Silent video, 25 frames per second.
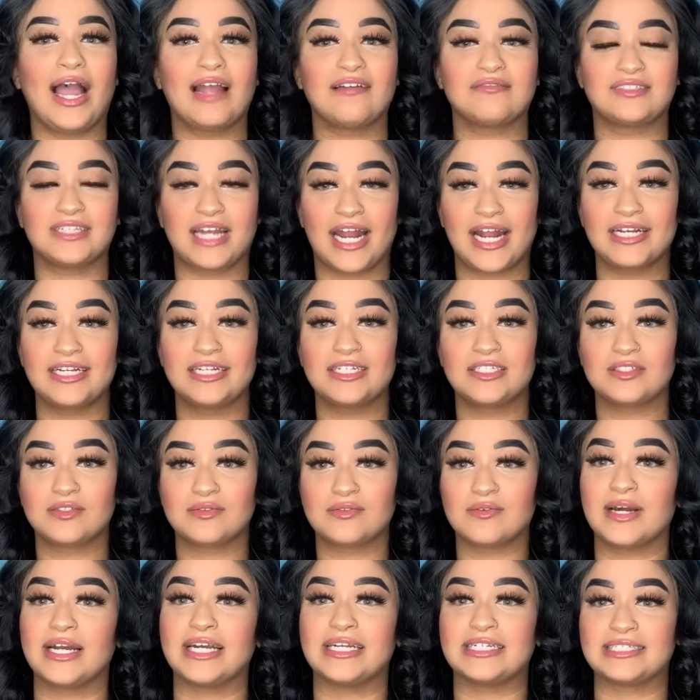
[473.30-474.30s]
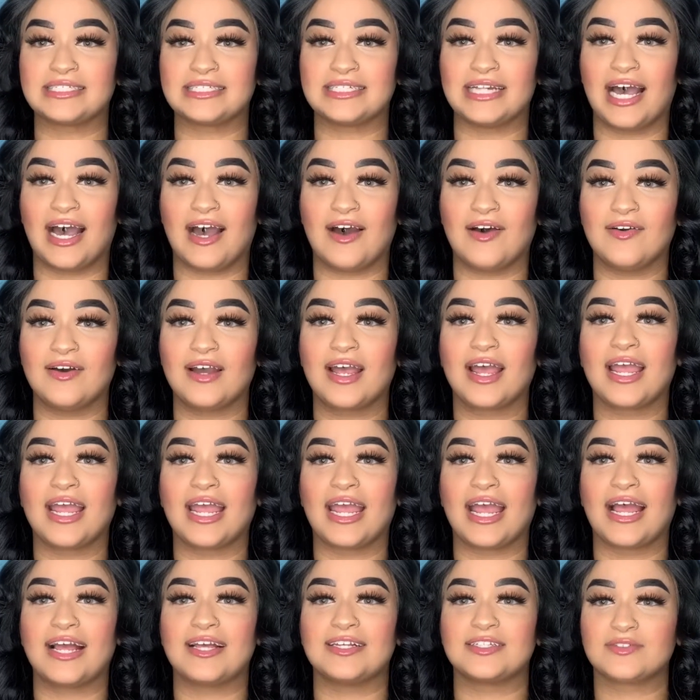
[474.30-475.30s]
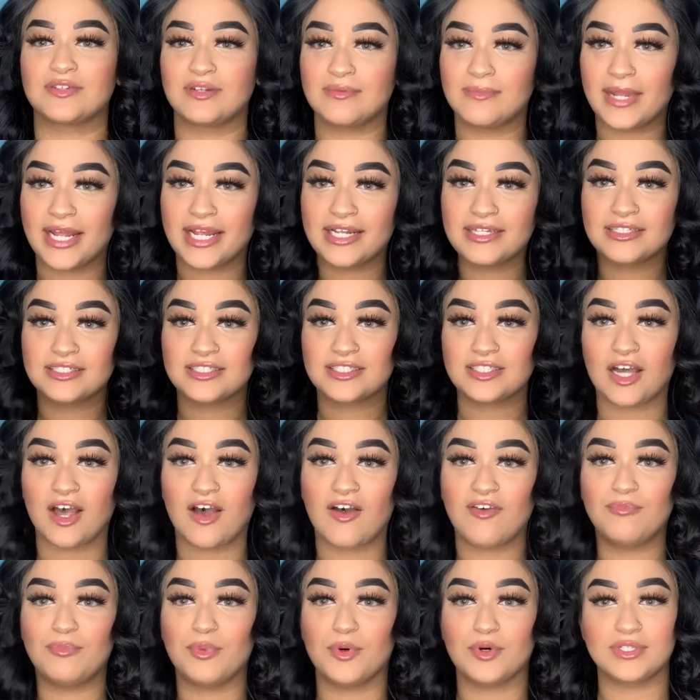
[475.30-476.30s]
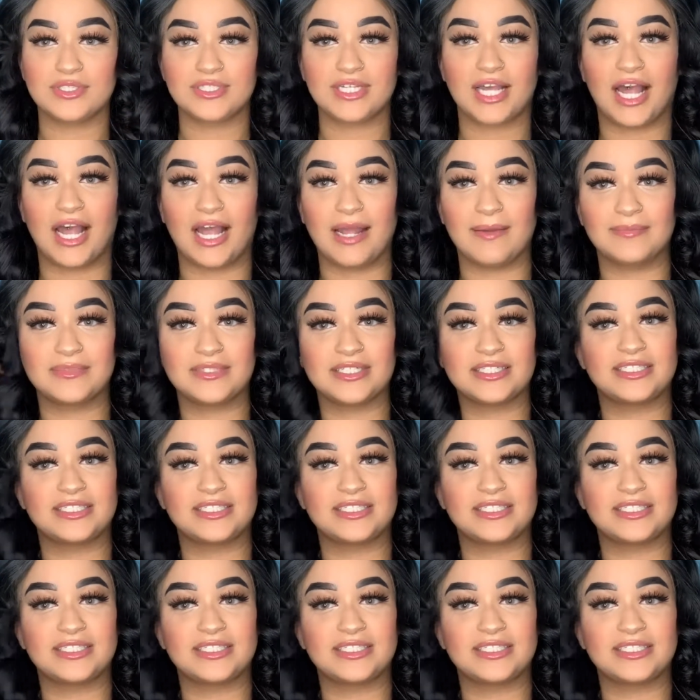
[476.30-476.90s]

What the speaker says: I dyed it twice now. It has remained soft both times.